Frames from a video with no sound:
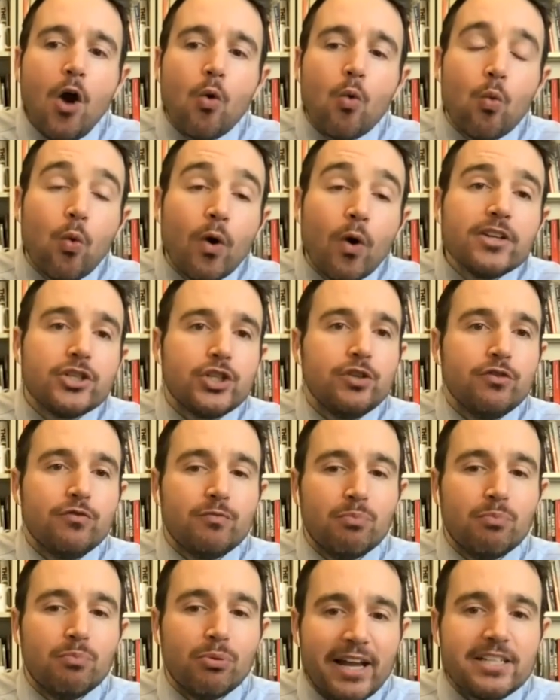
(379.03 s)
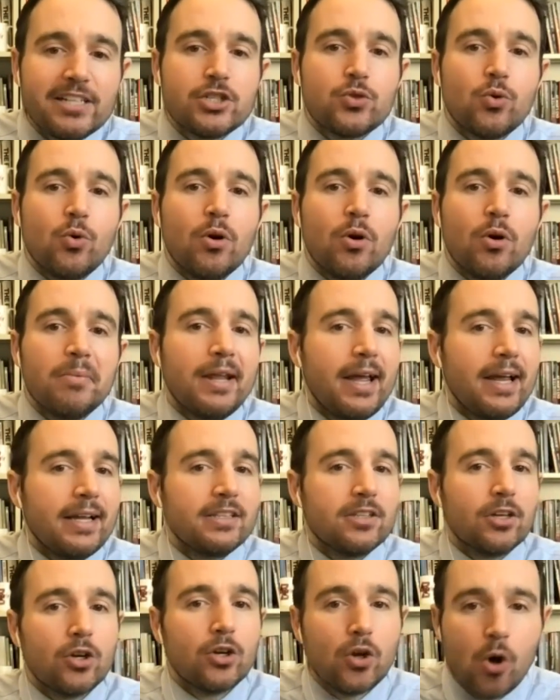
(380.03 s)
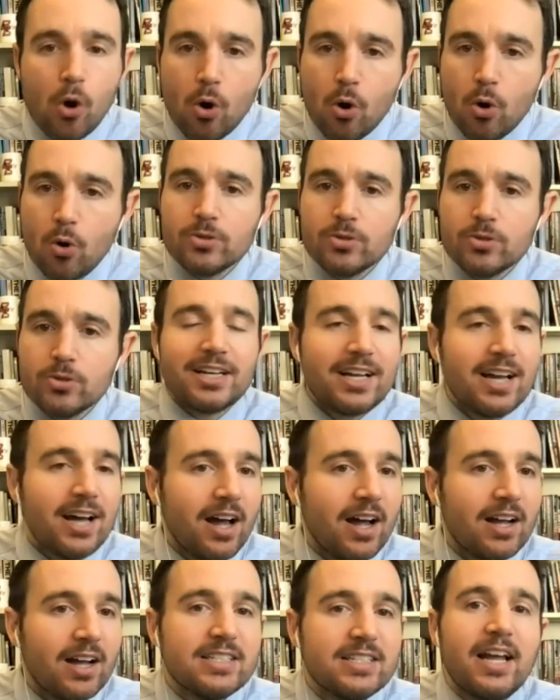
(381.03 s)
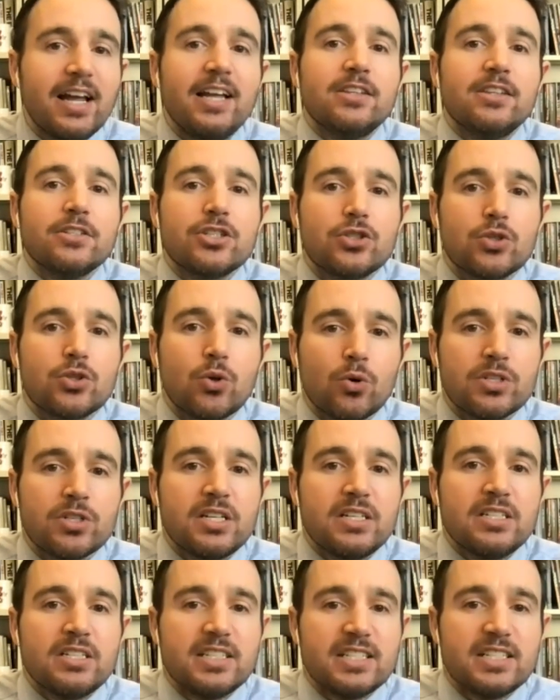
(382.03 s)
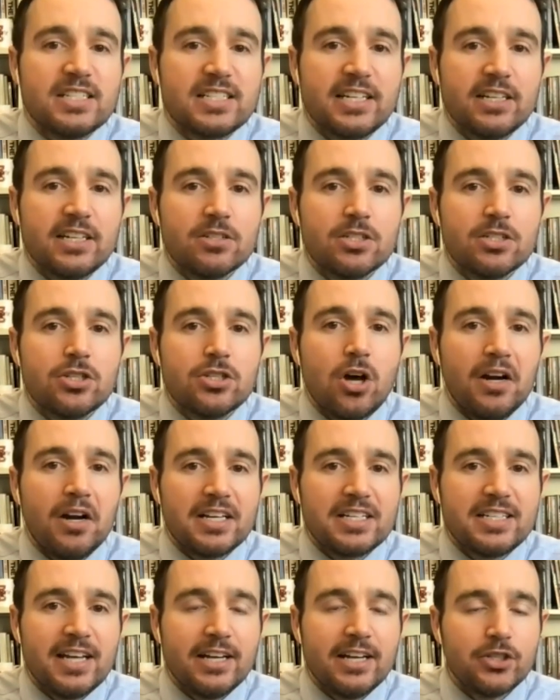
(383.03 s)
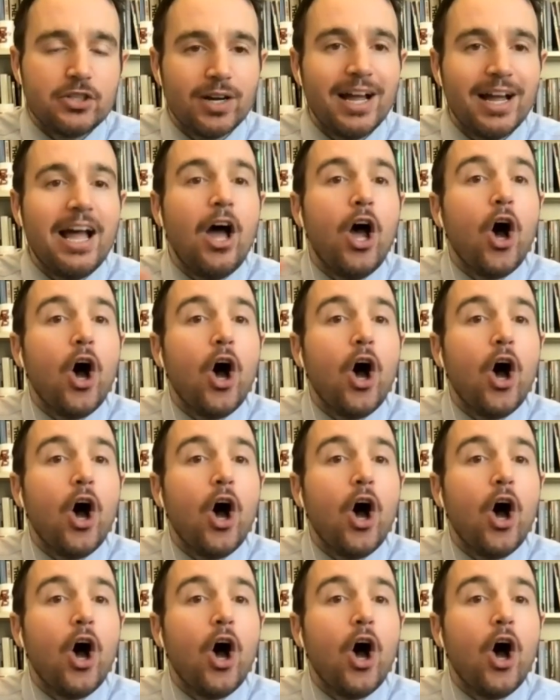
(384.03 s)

Once you've brainstormed like the goals, the content, the sources, the skills taught, etc.,